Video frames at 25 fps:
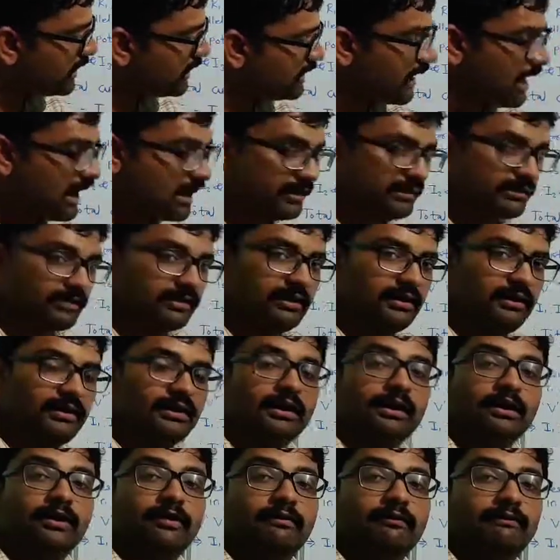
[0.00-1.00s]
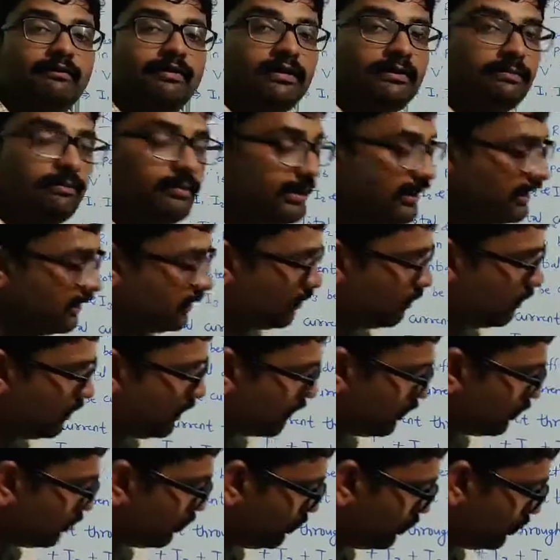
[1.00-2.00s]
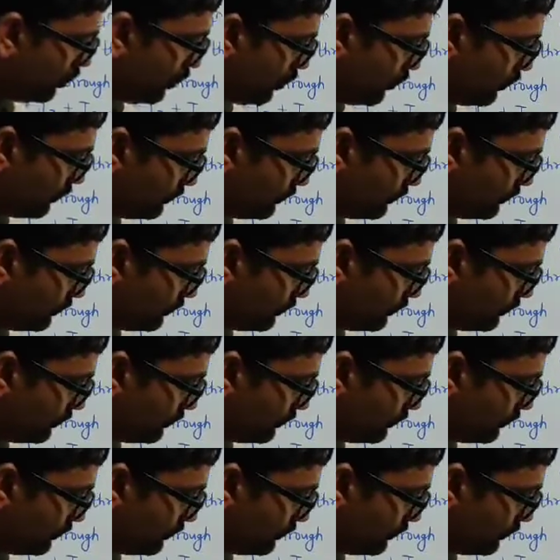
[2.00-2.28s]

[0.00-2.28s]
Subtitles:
and R3 will be equal to